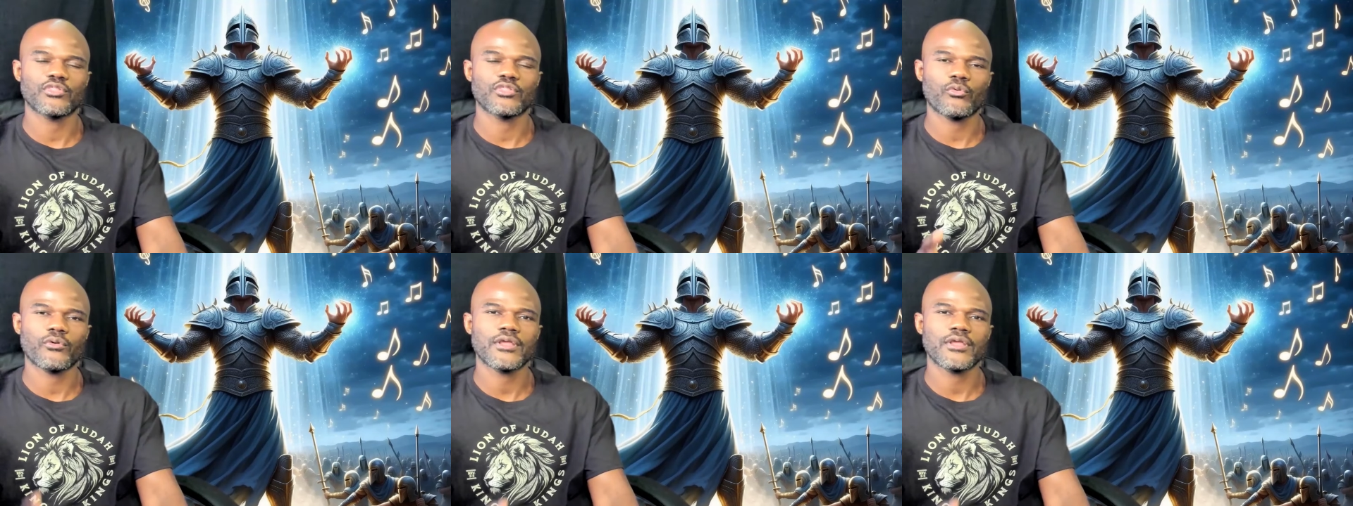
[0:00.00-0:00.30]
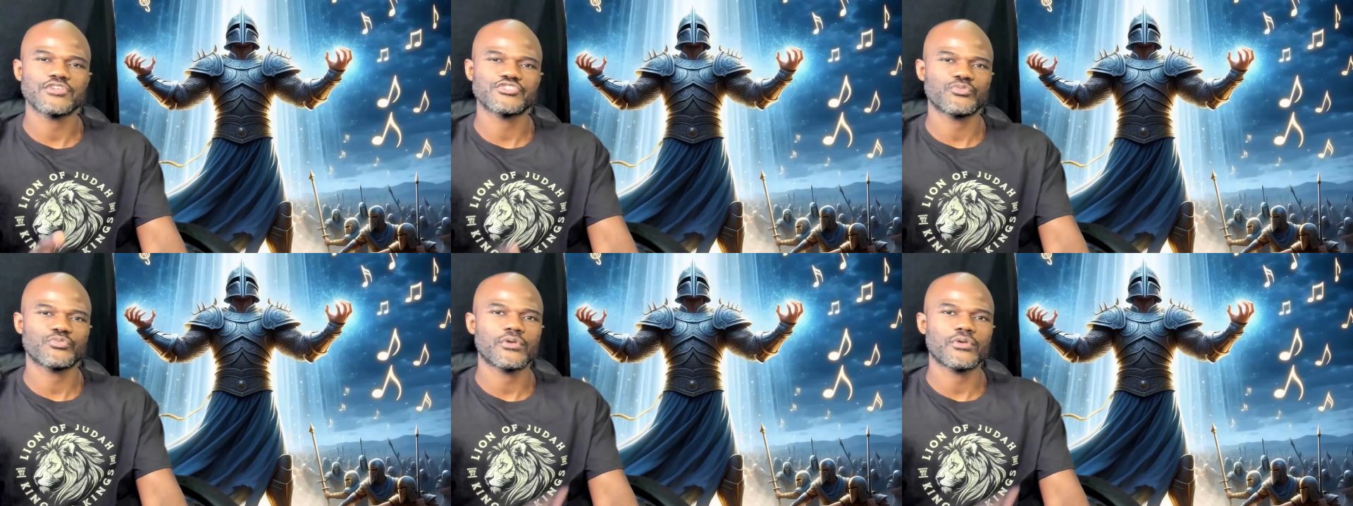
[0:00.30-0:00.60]
the Lord
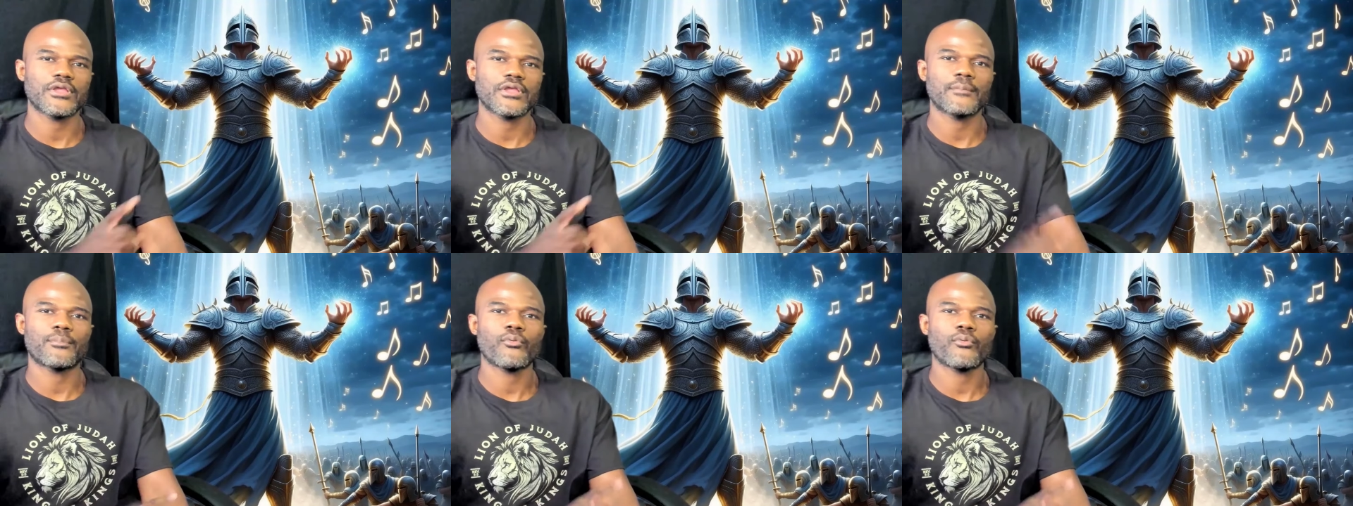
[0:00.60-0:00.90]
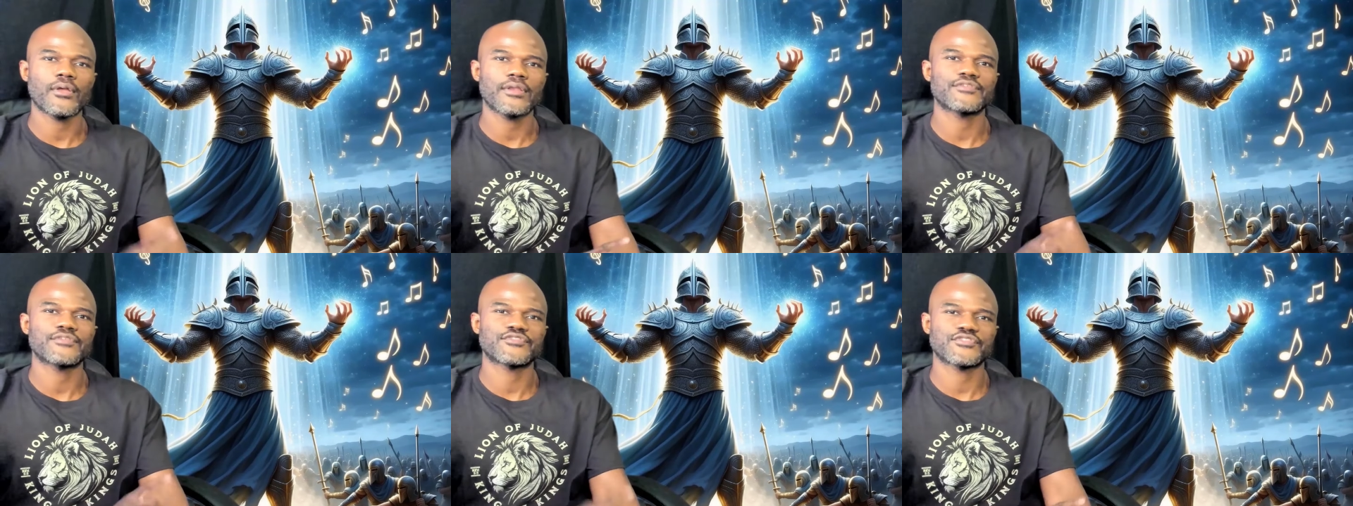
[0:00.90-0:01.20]
has already
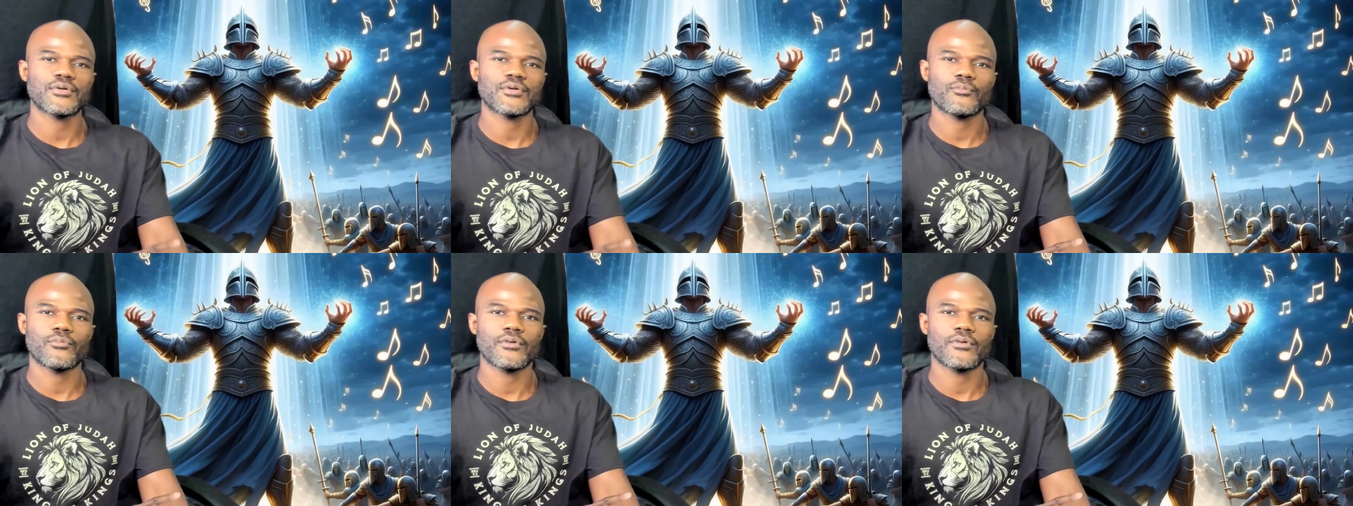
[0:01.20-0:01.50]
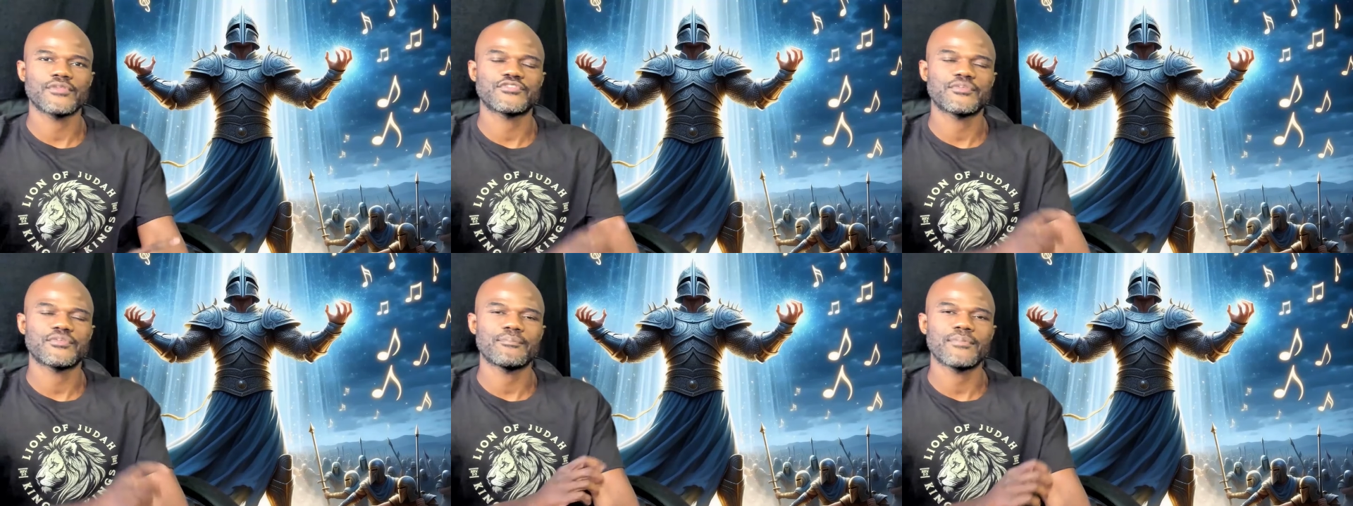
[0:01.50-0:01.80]
appointed
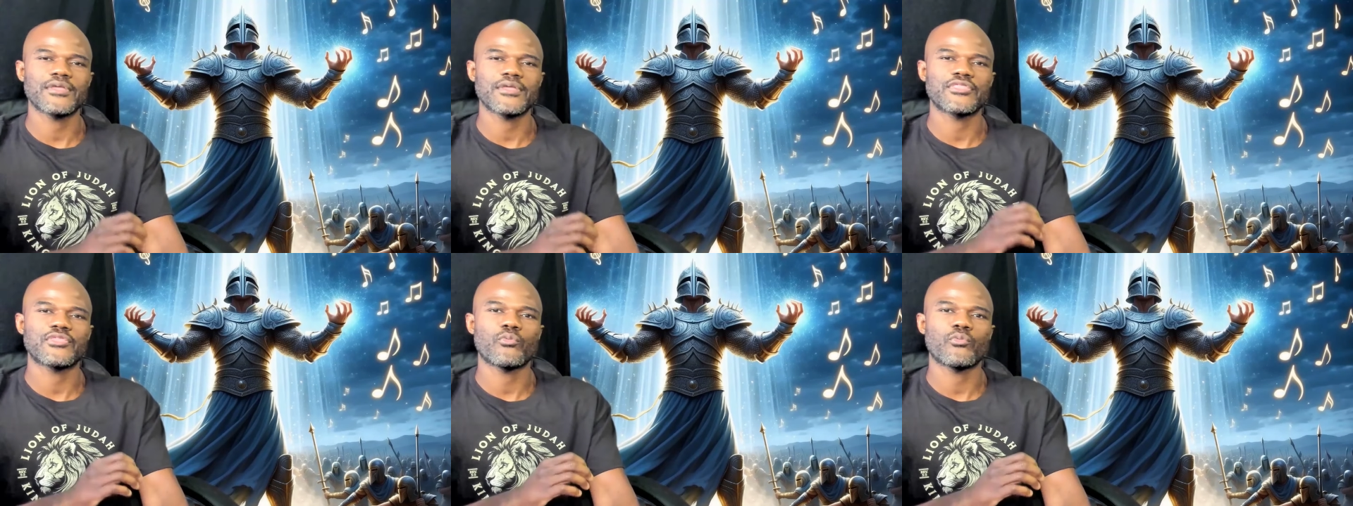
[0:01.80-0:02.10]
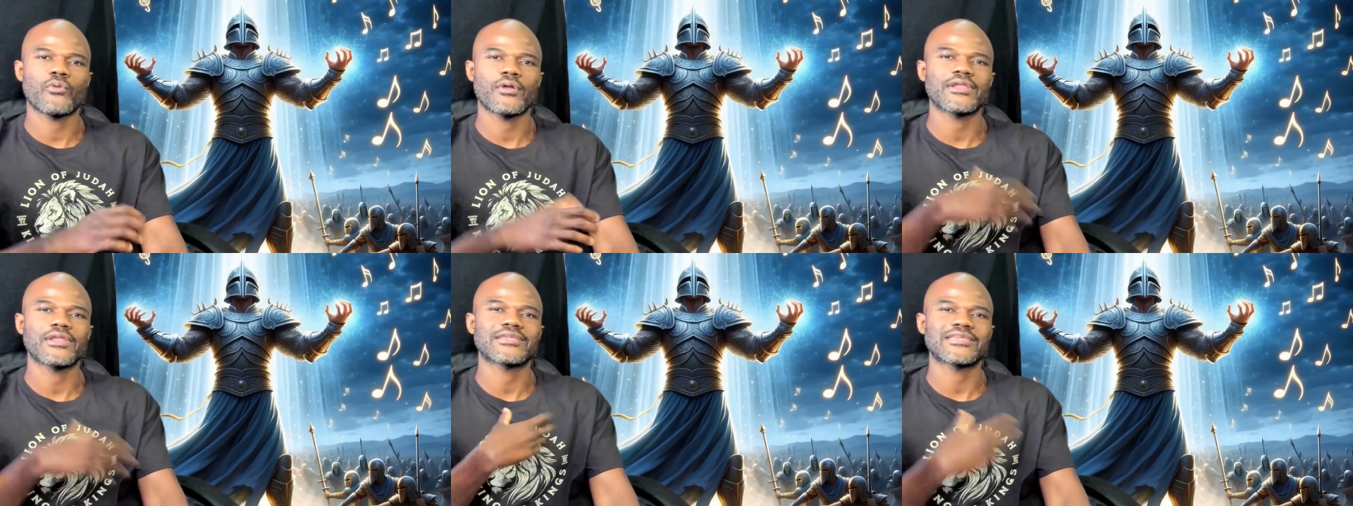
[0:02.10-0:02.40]
someone to be the
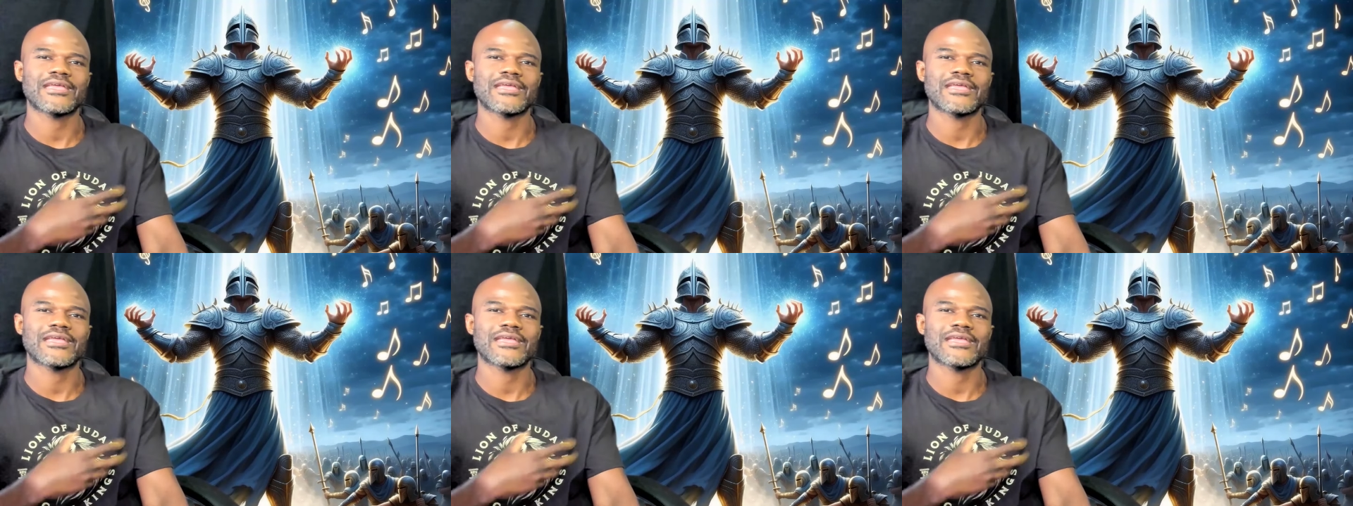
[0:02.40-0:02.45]
one to